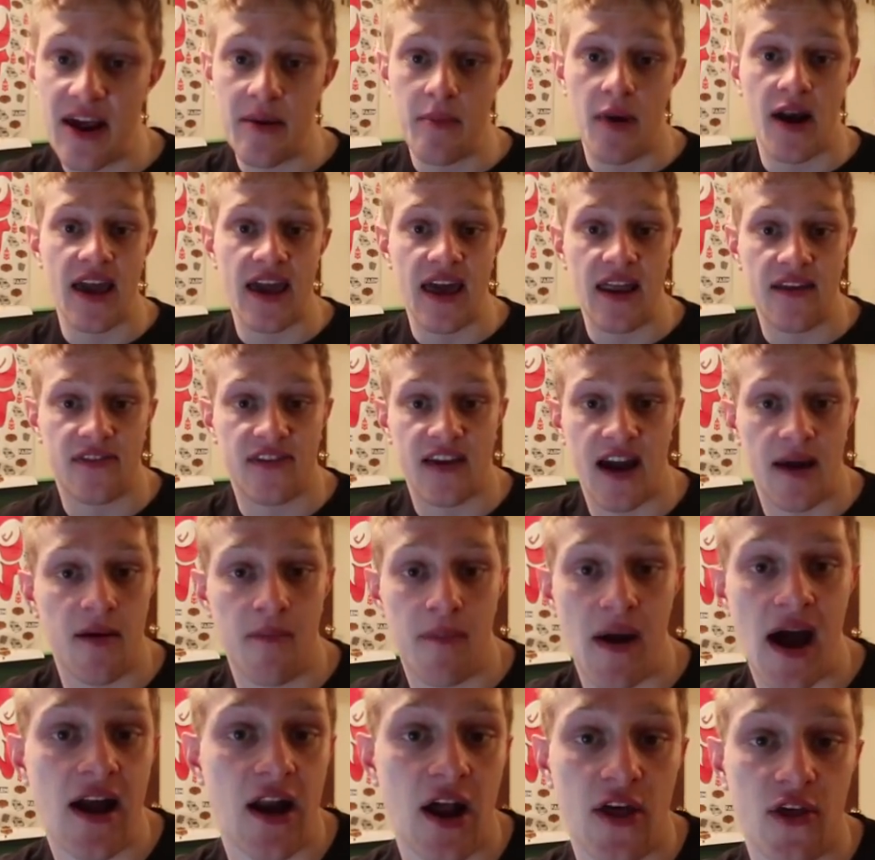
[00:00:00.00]
any money at the time
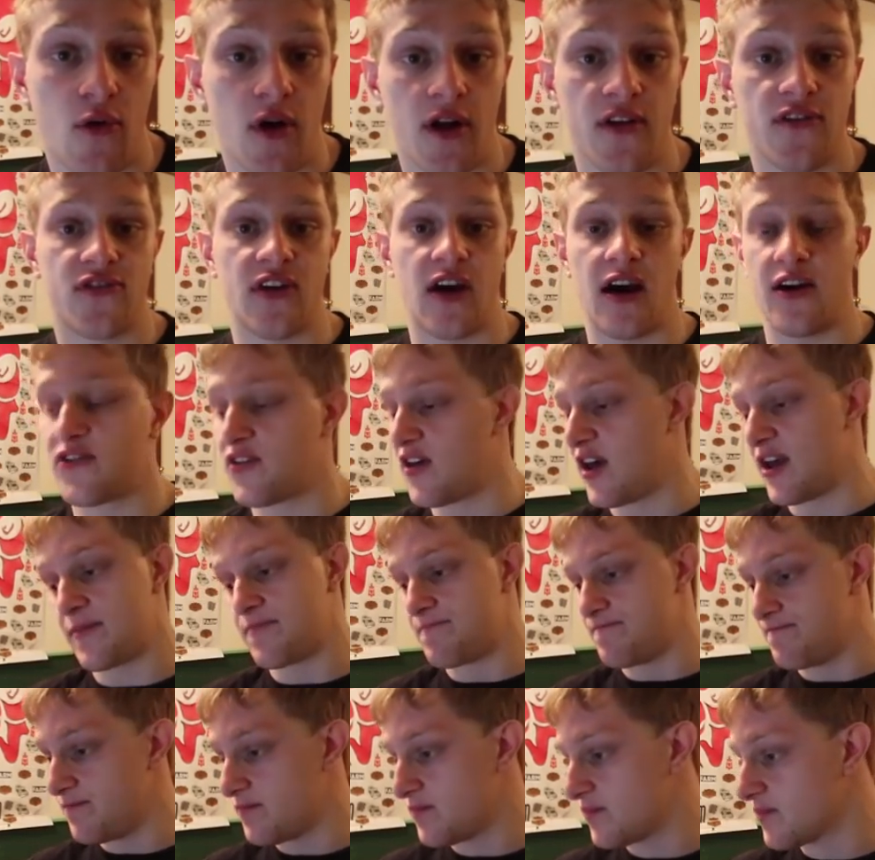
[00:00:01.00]
to buy another one, so I was
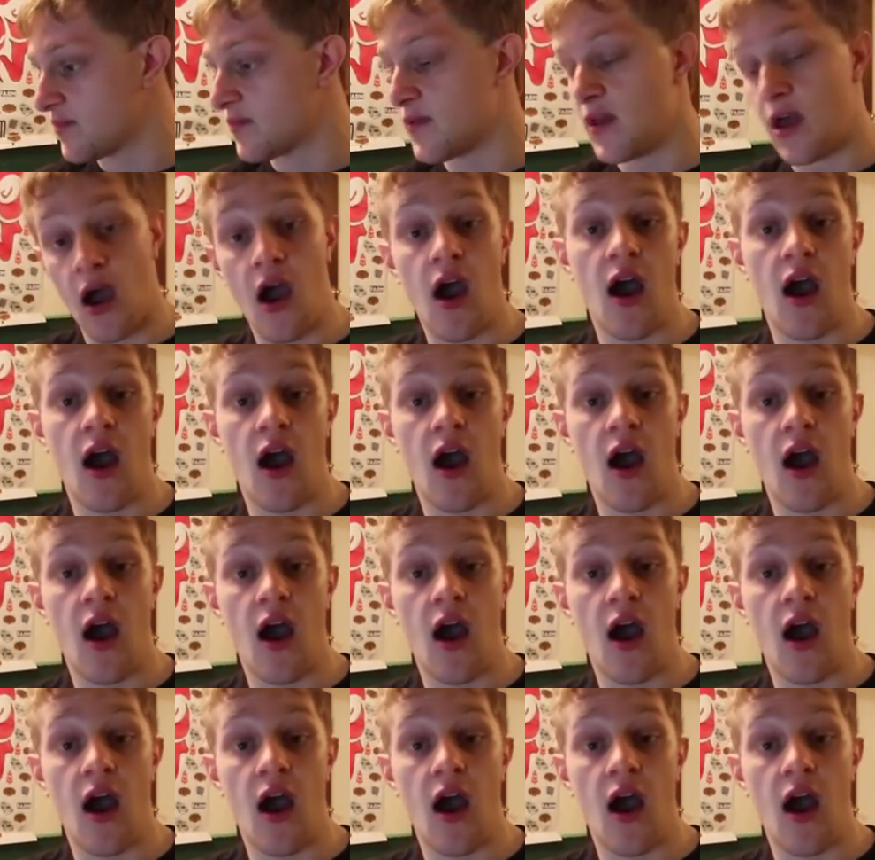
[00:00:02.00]
like,